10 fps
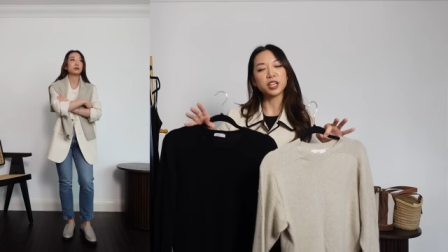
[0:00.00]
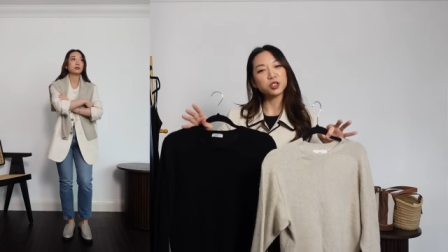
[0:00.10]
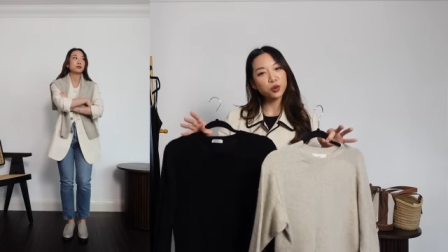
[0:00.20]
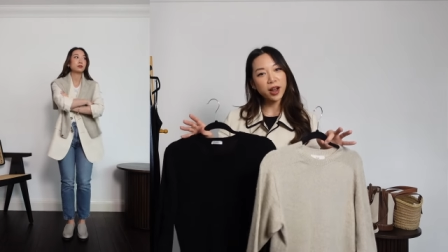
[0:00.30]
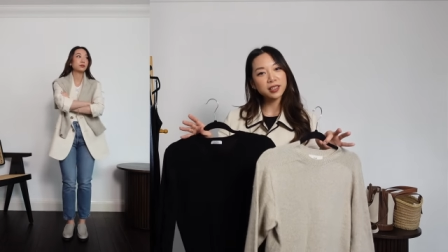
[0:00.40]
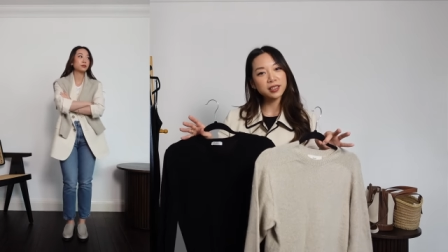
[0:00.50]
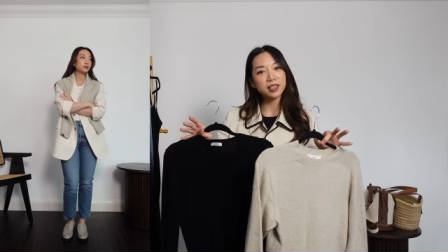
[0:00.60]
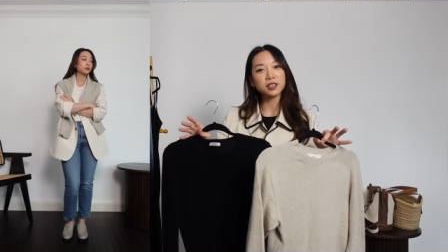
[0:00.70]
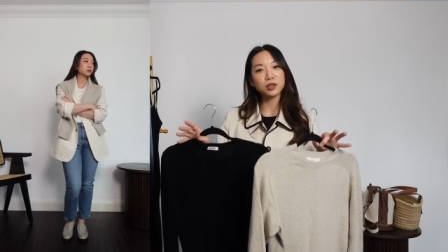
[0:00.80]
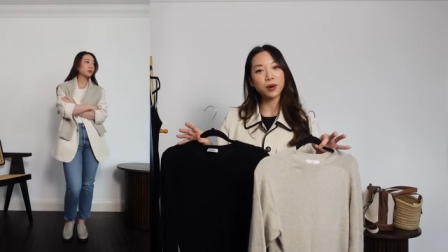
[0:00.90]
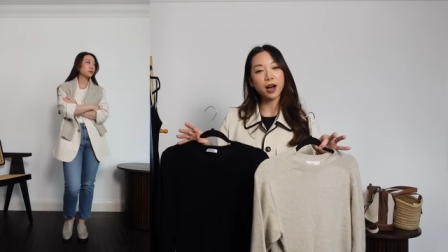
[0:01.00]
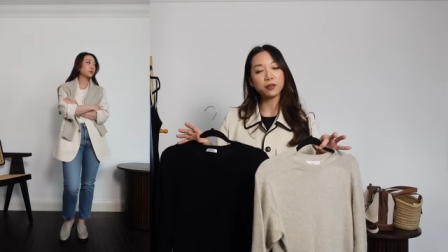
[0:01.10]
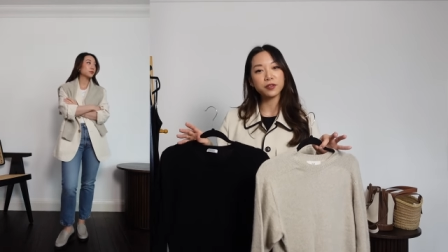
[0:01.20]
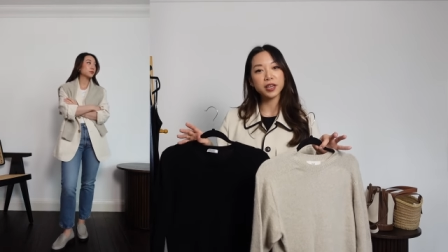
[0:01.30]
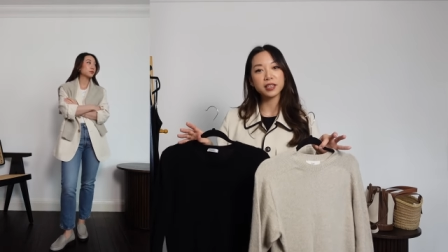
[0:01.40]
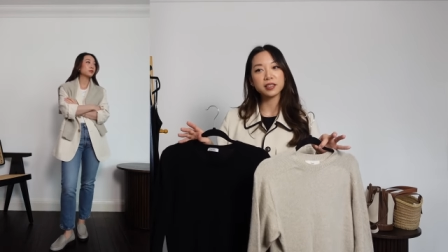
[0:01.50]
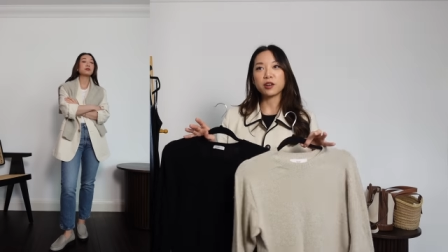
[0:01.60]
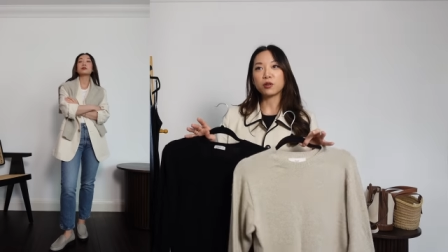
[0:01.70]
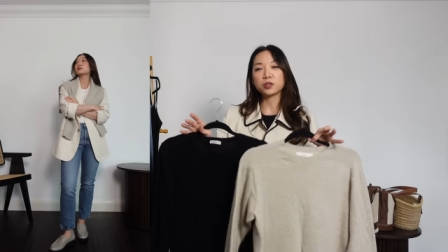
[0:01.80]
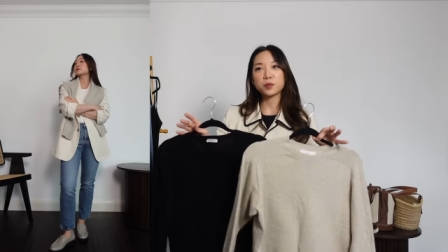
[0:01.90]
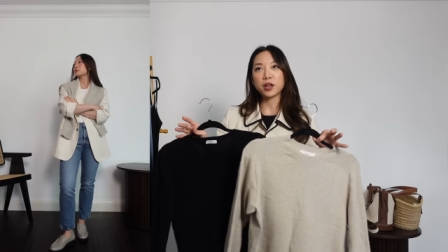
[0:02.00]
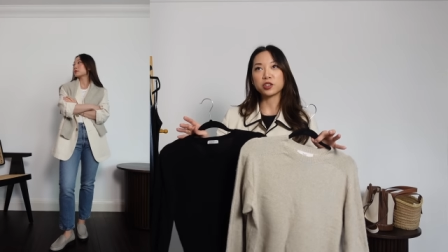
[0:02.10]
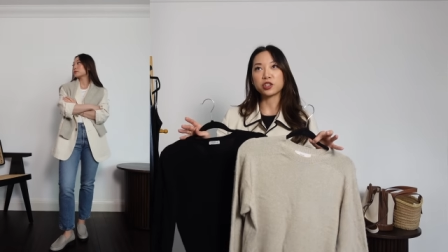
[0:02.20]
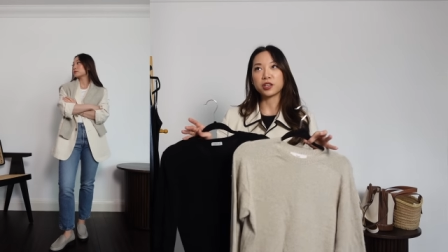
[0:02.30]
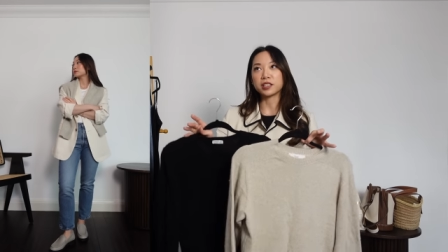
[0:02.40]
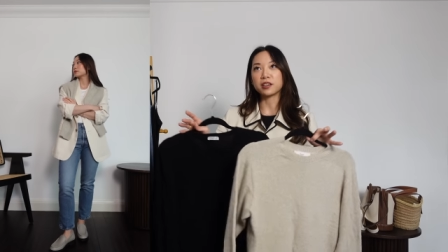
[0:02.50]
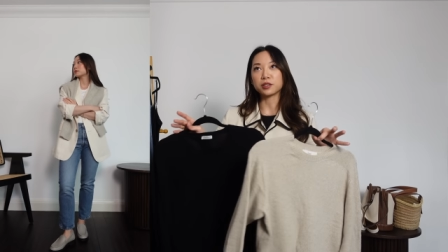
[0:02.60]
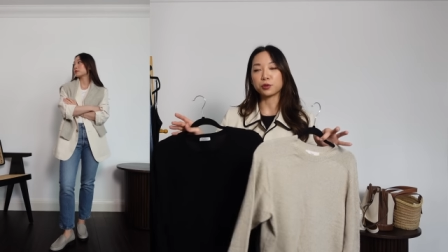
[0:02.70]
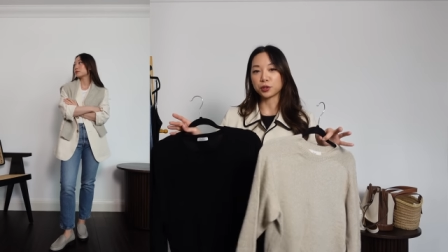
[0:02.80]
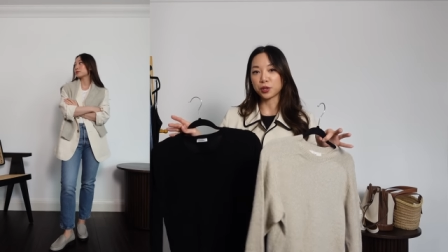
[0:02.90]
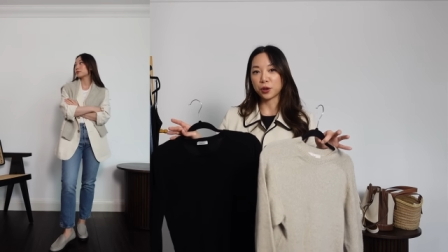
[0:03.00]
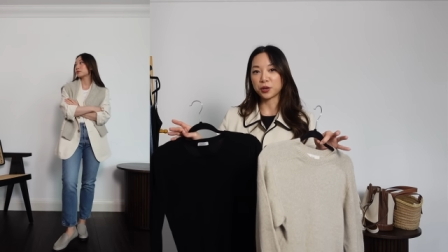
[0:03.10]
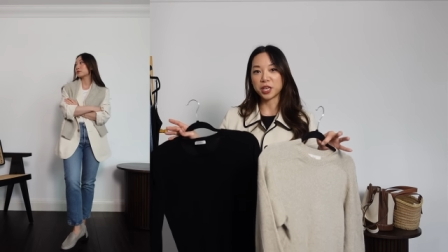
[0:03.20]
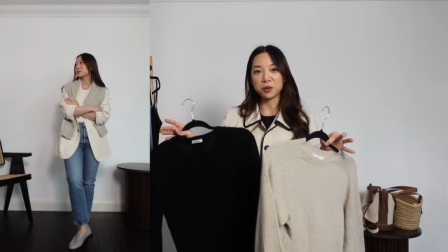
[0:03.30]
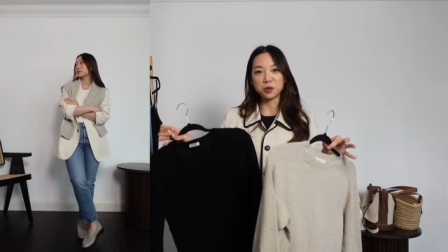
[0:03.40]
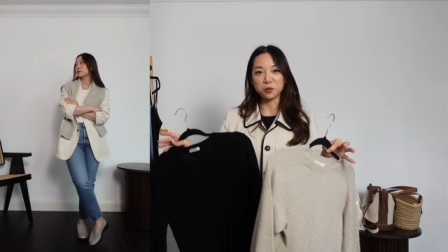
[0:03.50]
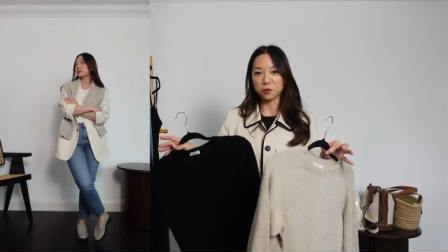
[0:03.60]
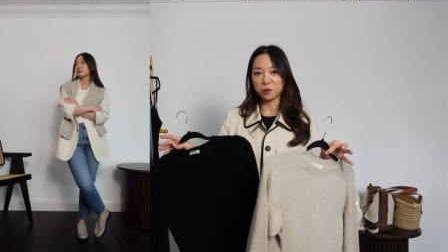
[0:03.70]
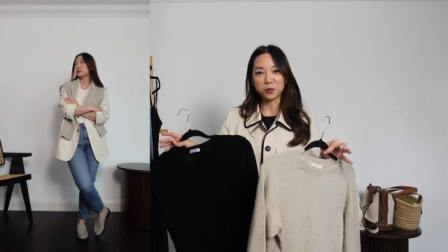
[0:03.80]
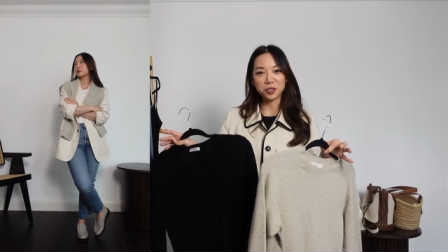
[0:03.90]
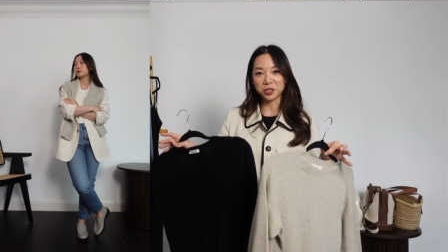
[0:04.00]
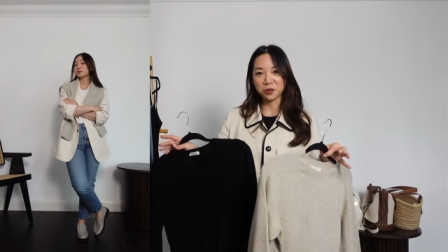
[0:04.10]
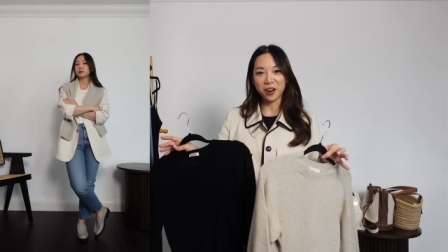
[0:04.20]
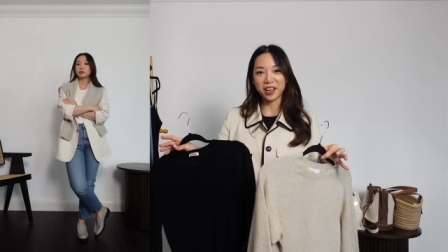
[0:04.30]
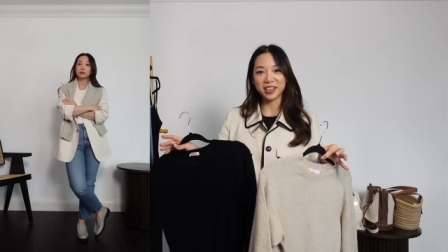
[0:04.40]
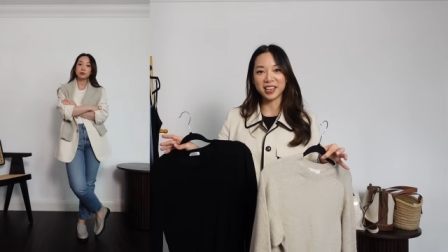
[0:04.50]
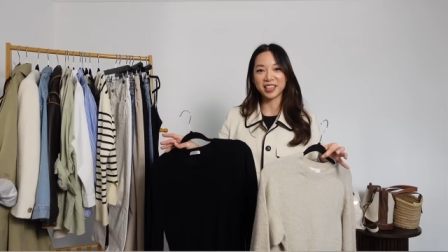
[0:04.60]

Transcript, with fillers: interest into your outfits. Not to mention it does also keep you warm, which is great.